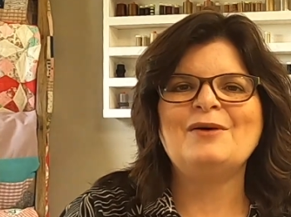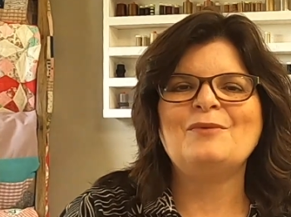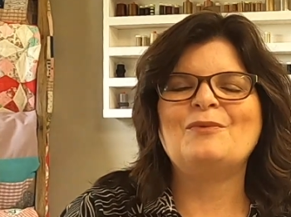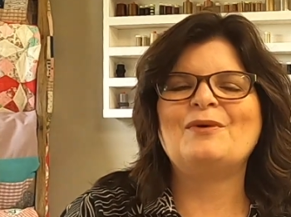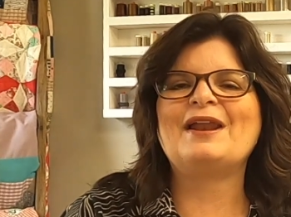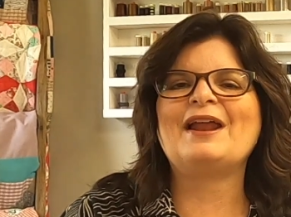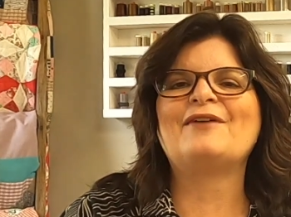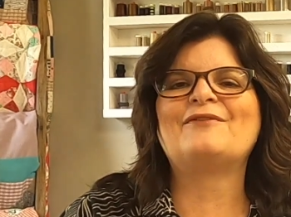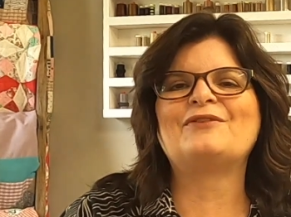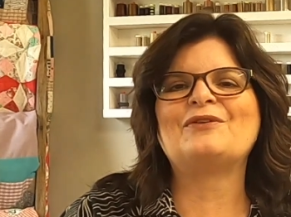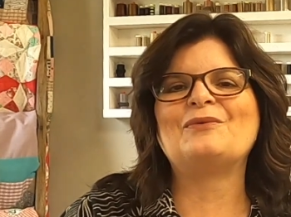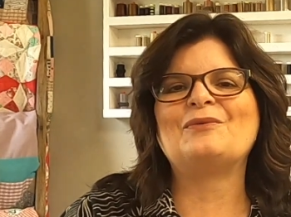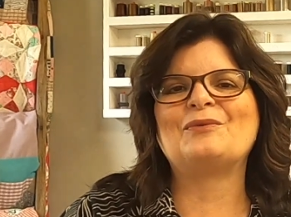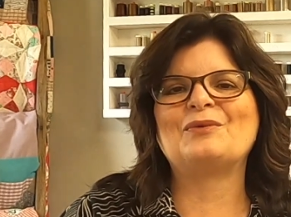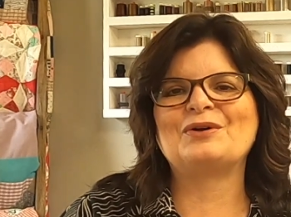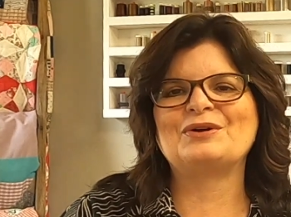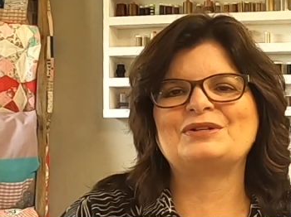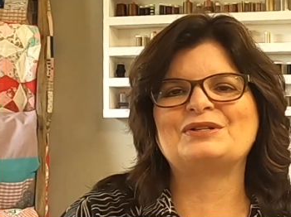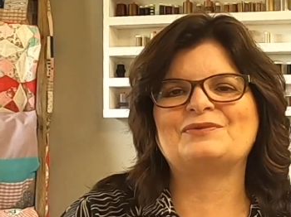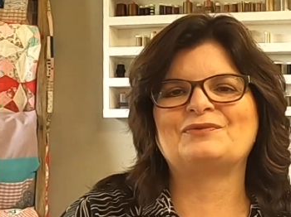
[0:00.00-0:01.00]
Whatever
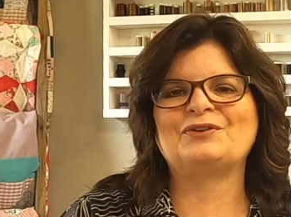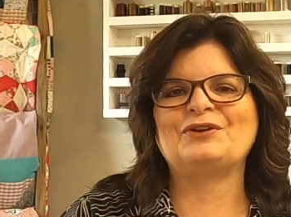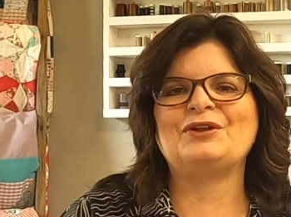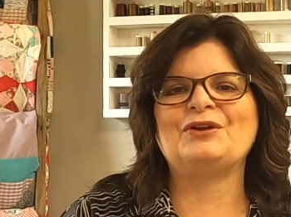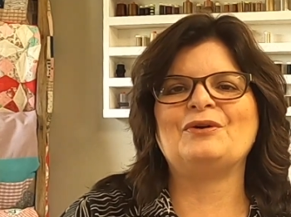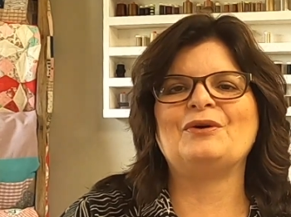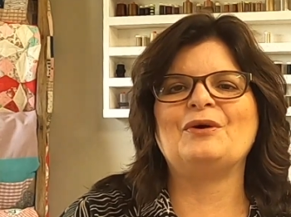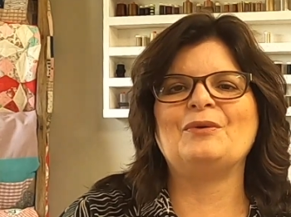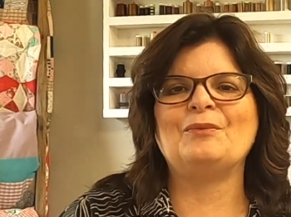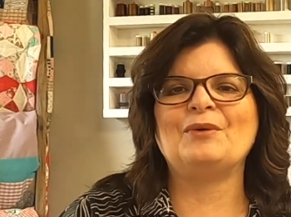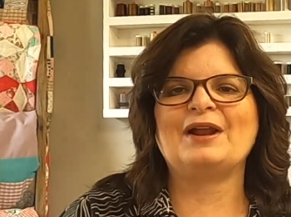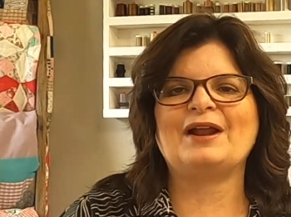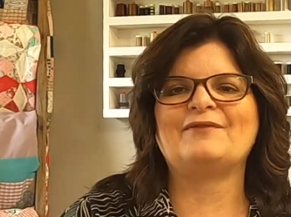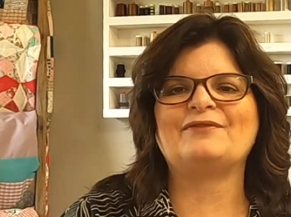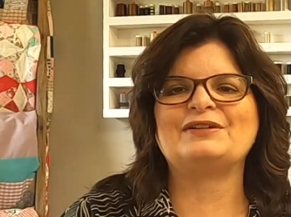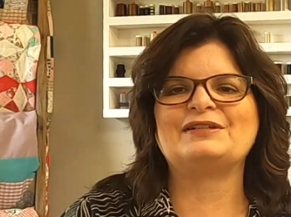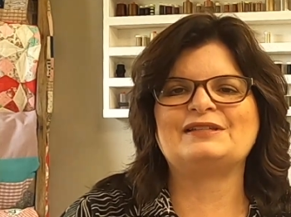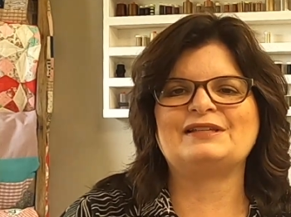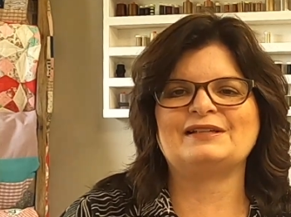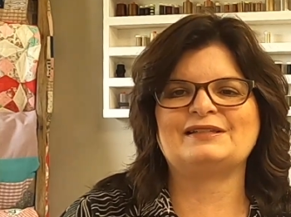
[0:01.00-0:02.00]
works for you and
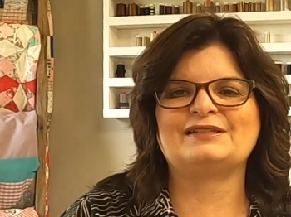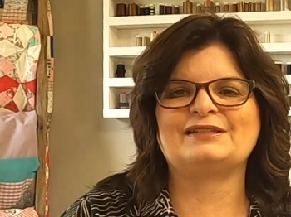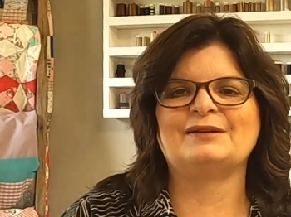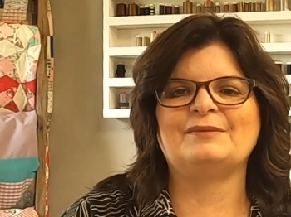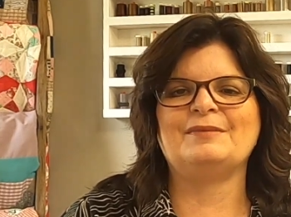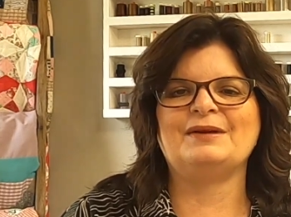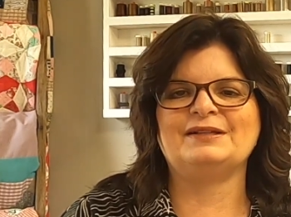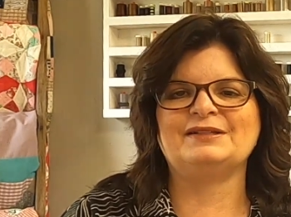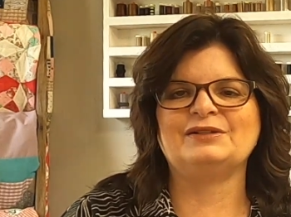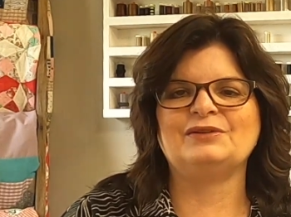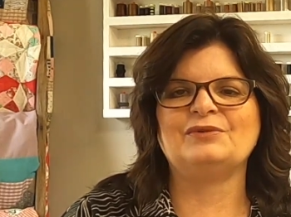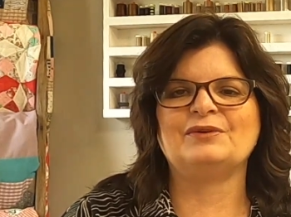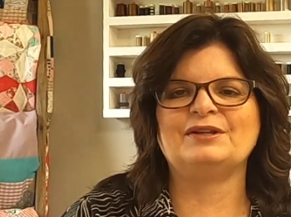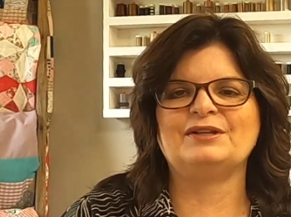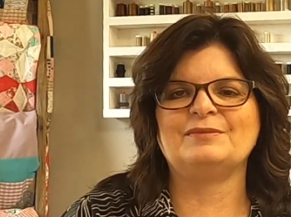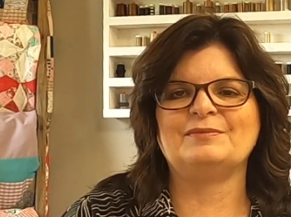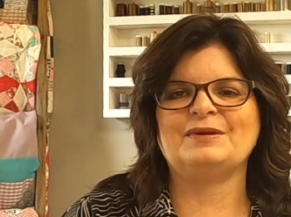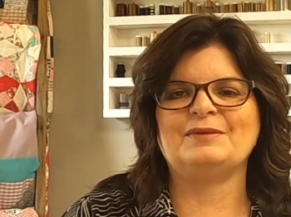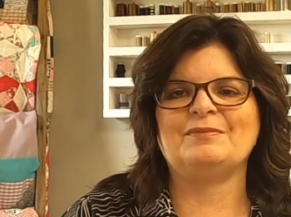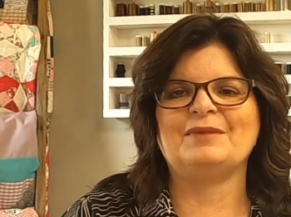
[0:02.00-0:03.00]
whatever system is going
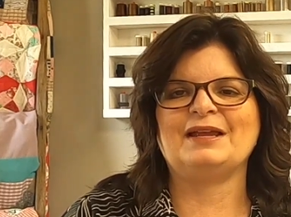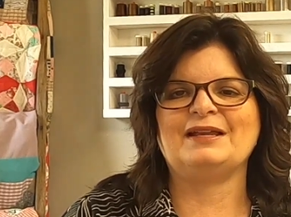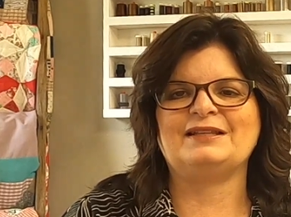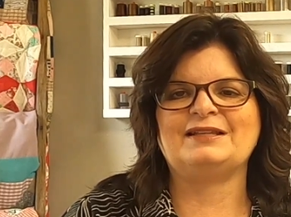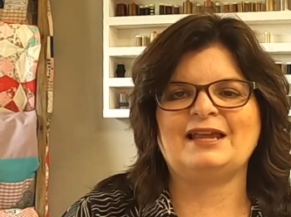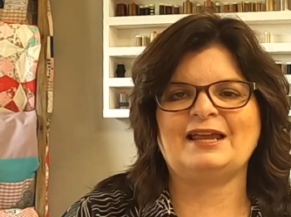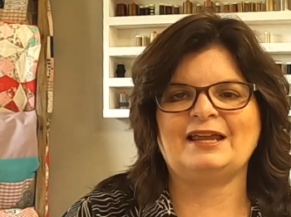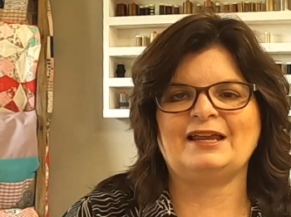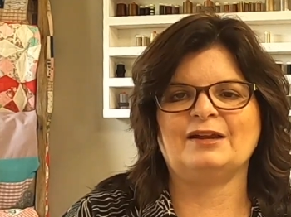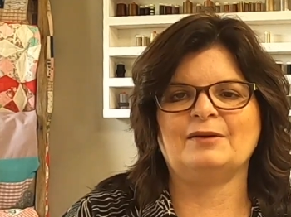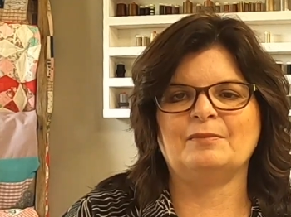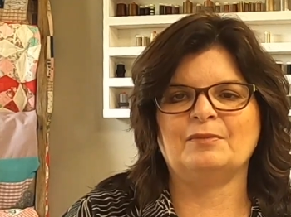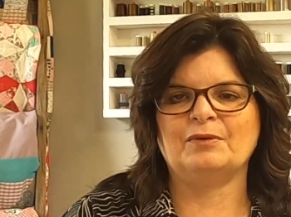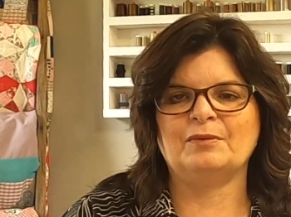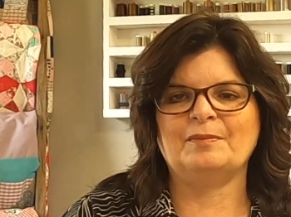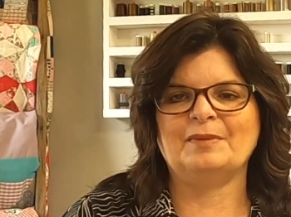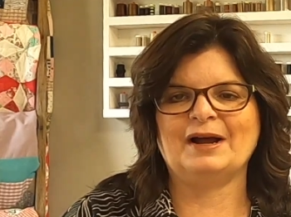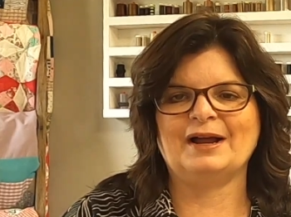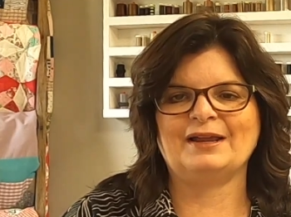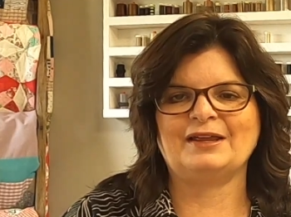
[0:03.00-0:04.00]
to be maintainable by